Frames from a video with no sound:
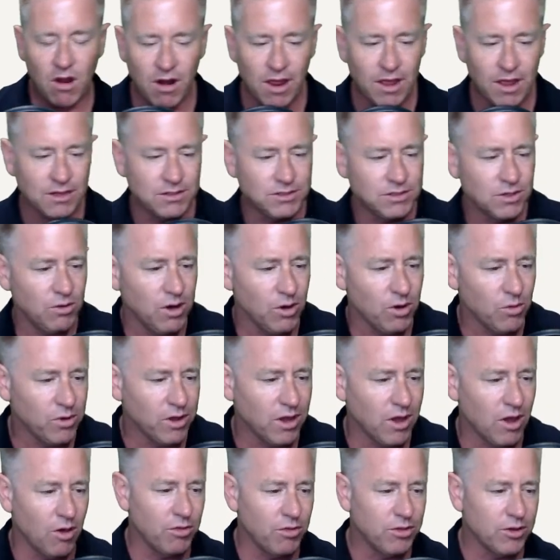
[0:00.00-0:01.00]
All right, so here
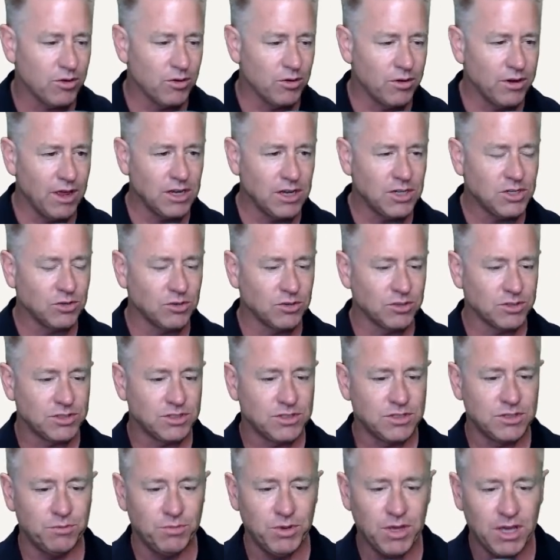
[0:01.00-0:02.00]
we go. The
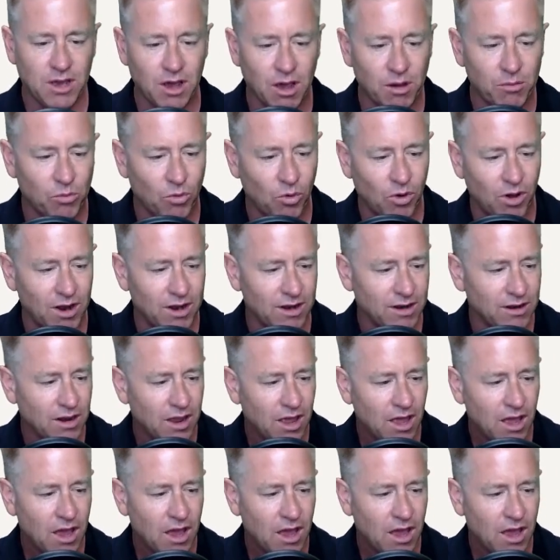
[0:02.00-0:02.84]
credentials to become one.